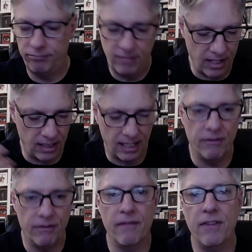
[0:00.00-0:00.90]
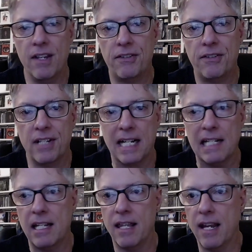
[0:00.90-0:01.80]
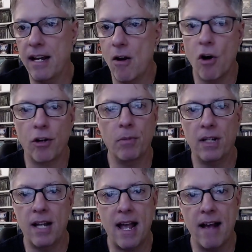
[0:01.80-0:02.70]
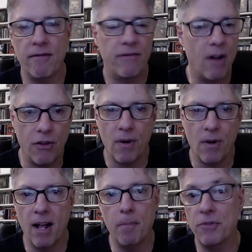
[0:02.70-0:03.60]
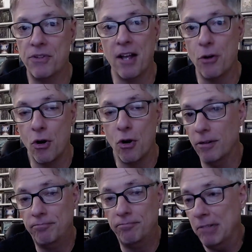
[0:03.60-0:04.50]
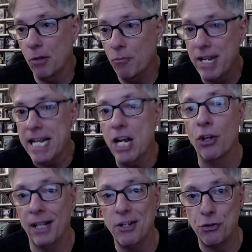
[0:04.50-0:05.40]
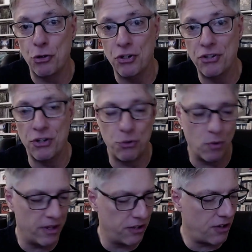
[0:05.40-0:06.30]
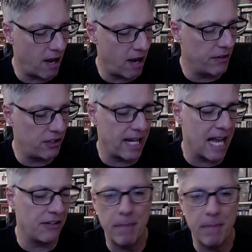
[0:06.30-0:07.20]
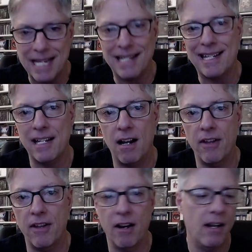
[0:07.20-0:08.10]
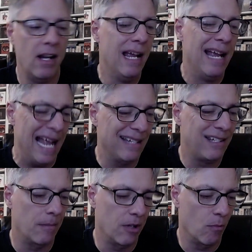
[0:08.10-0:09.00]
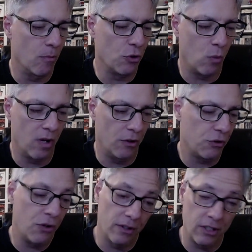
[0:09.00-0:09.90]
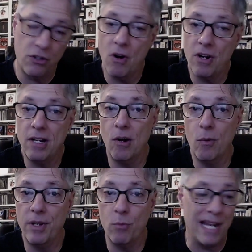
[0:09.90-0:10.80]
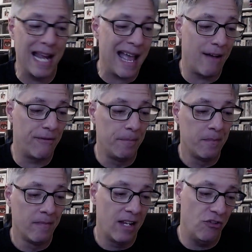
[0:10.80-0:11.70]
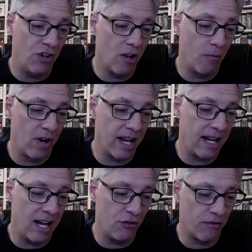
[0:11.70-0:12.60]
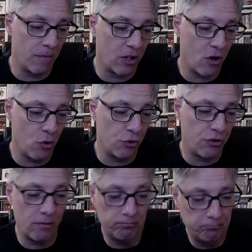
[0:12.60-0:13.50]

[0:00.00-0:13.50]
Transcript: to the level of this, because like I said, they arguably have other albums that are, you know, nearly as good as this one. This obviously has the biggest hit on there and some of their most well-known songs. It's hard, you know, when you have Jailbreak, Angel from the Coast,